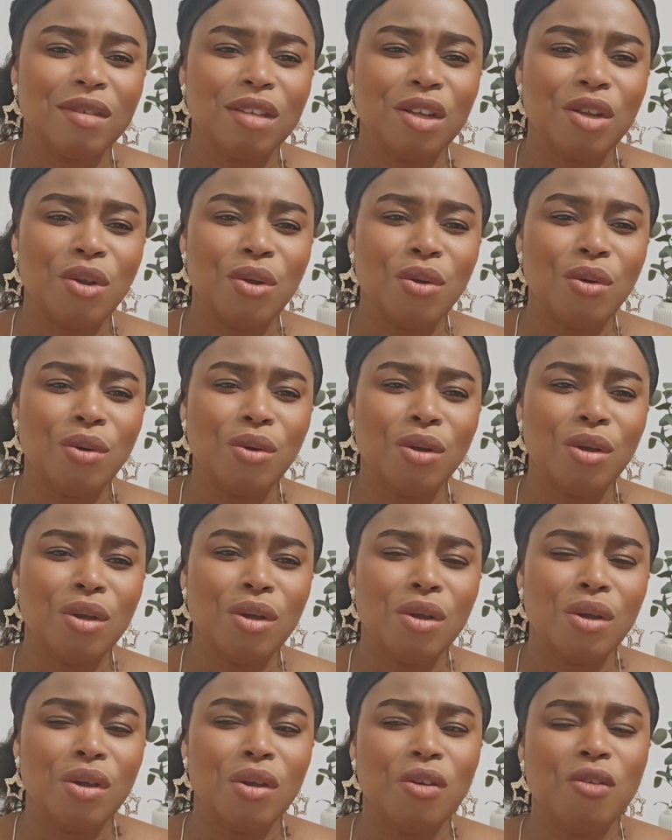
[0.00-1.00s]
you know,
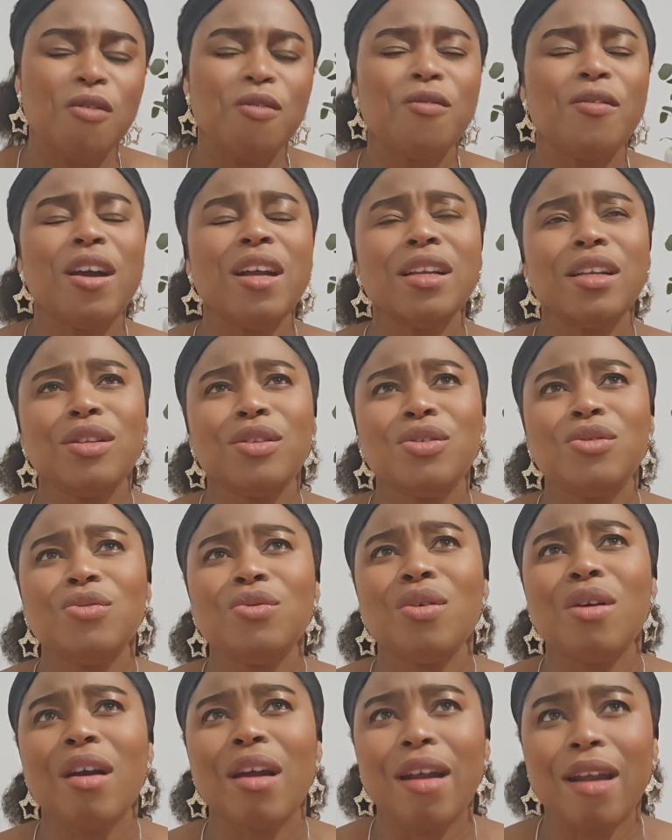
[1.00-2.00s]
you find it
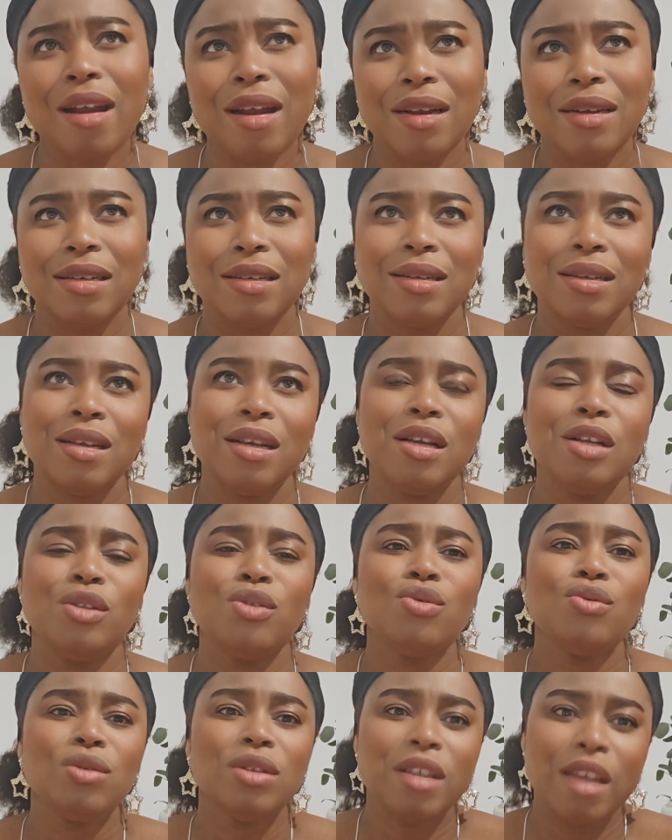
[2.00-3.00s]
too hard
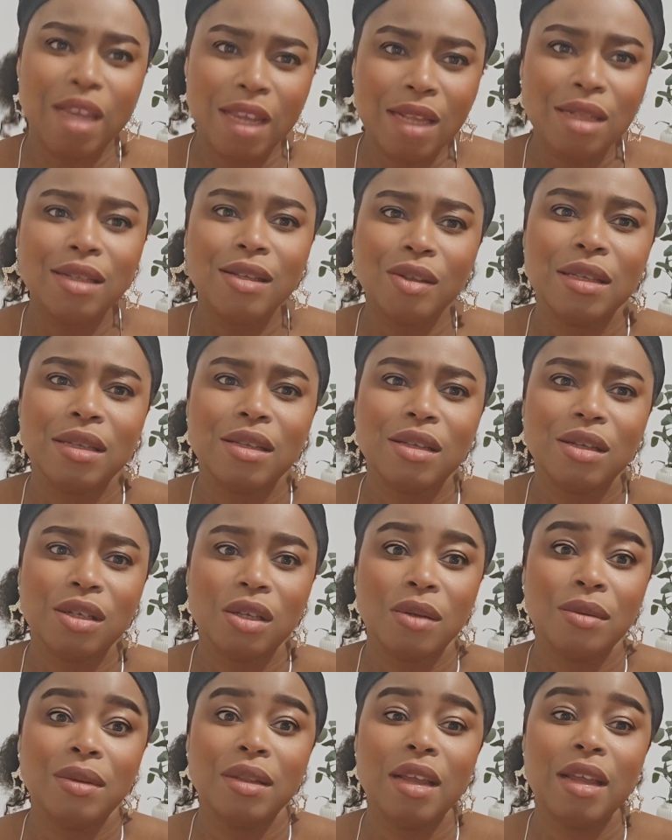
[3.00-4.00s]
to take in
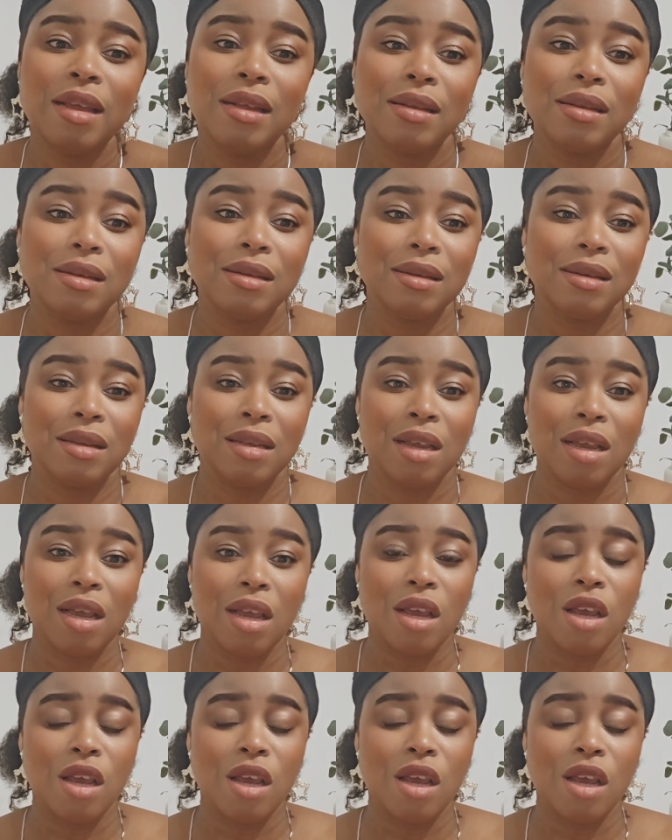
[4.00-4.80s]
some things.